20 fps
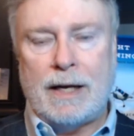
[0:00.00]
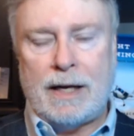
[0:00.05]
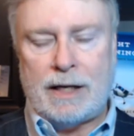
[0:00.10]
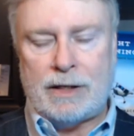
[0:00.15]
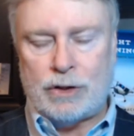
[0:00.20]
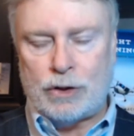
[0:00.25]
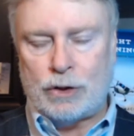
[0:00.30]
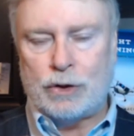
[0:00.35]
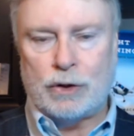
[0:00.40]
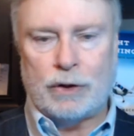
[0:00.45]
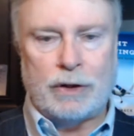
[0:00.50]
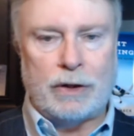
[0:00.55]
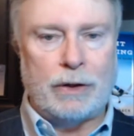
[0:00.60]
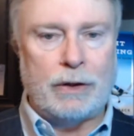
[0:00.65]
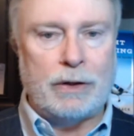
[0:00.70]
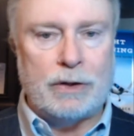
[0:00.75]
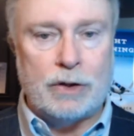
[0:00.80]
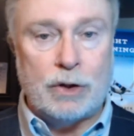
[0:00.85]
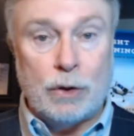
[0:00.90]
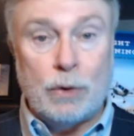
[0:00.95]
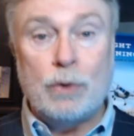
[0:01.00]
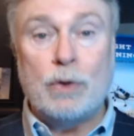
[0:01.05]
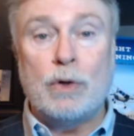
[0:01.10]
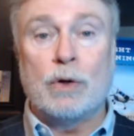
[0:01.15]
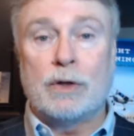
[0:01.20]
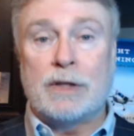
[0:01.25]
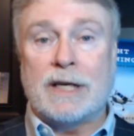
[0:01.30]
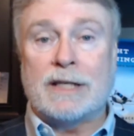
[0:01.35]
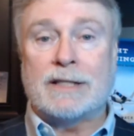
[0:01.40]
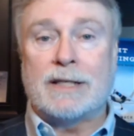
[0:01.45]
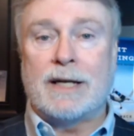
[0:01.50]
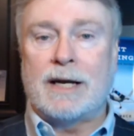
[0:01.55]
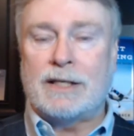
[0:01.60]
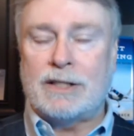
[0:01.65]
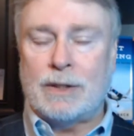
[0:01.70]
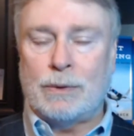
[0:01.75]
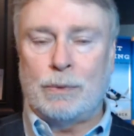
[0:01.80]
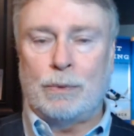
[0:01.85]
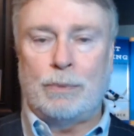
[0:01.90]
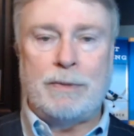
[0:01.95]
and your journey to your
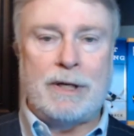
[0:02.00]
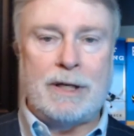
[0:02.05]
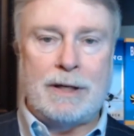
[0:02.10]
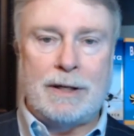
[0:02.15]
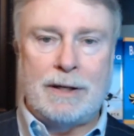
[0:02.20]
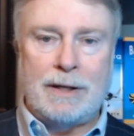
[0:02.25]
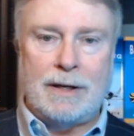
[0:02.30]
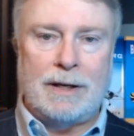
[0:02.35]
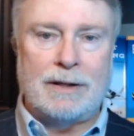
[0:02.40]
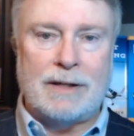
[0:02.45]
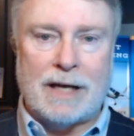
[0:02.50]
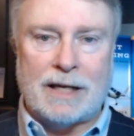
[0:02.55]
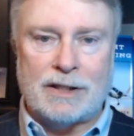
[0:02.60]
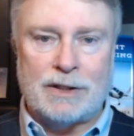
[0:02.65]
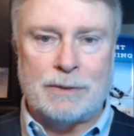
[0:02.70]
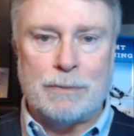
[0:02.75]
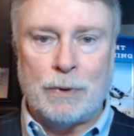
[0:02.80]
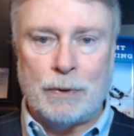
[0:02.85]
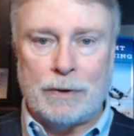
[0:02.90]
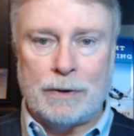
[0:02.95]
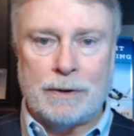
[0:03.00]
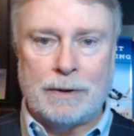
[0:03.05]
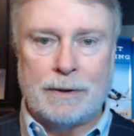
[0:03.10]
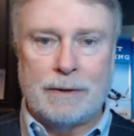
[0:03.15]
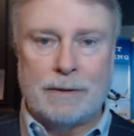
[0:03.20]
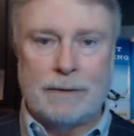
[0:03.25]
destination will be a lot smoother.